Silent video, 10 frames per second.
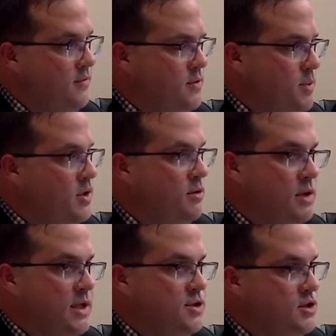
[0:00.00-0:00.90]
is building
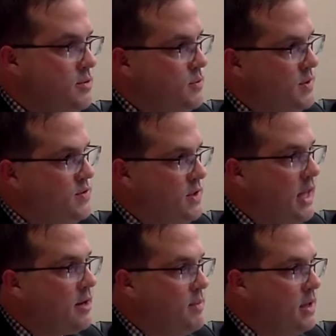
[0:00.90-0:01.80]
relationships with
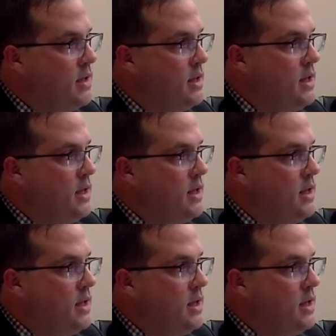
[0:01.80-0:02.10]
selectmen